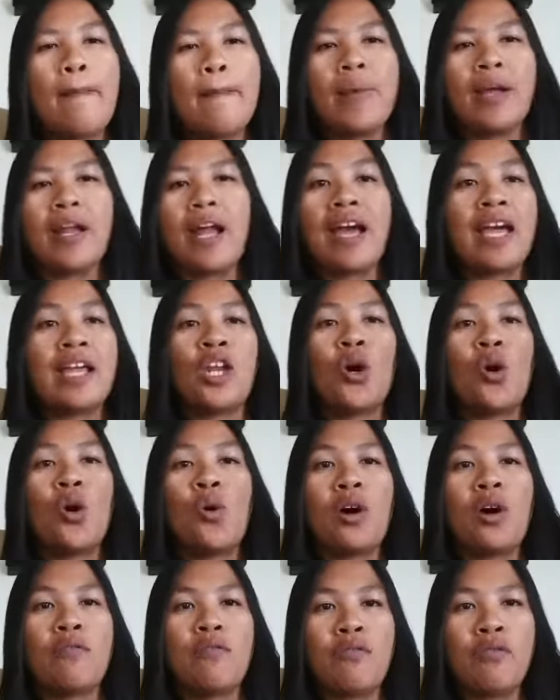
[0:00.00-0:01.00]
But I
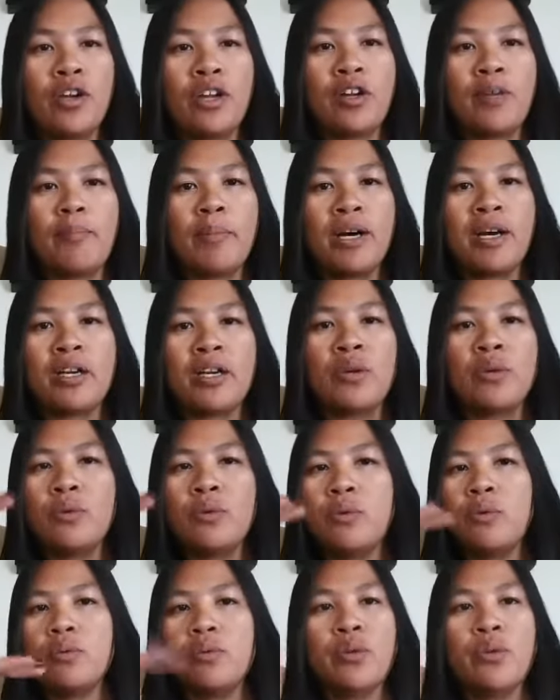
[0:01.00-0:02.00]
know a friend of mine
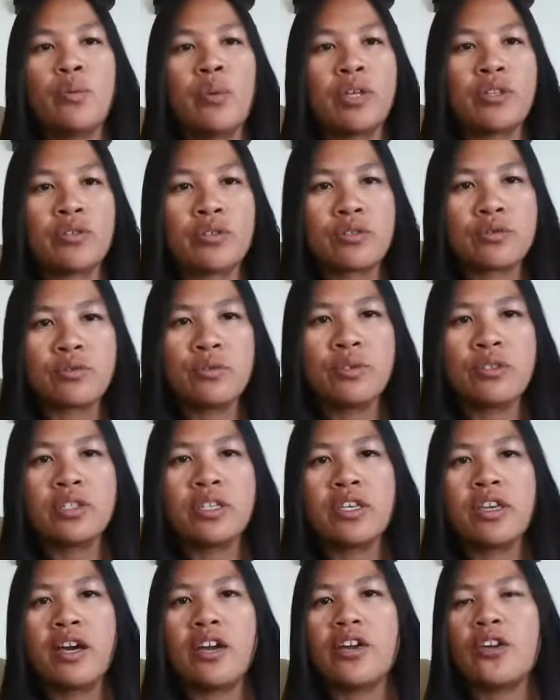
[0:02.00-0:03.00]
who we went to school
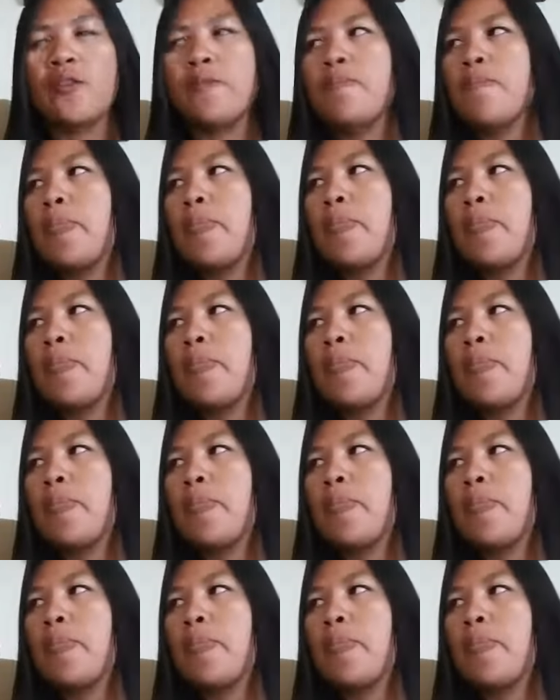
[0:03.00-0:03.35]
together.